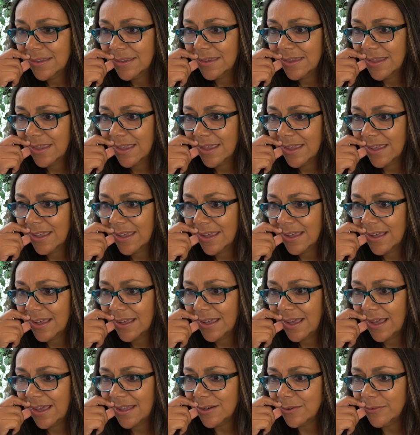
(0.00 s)

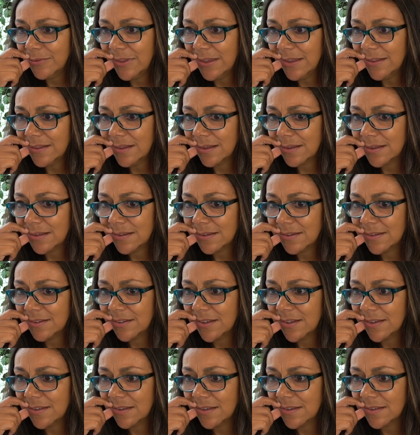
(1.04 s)
Yeah, I don't think this
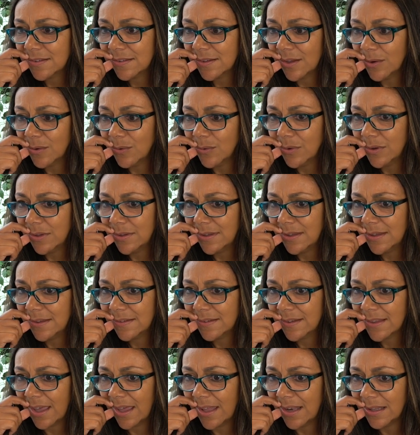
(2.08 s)
just a sewing.
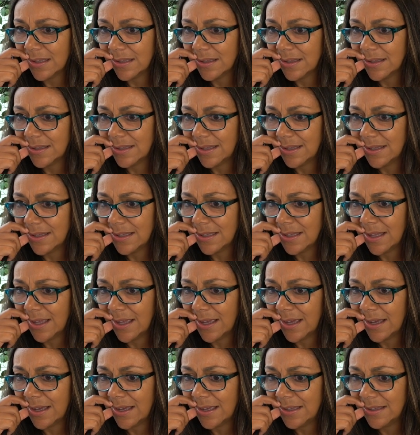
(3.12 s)
It's got a
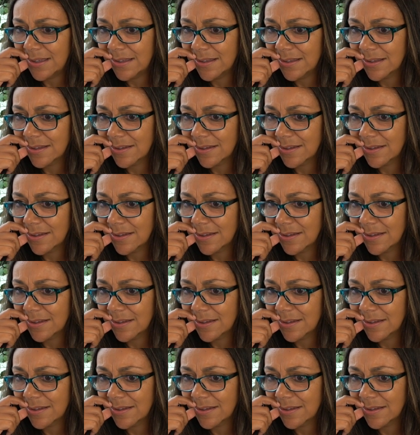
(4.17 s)
lot.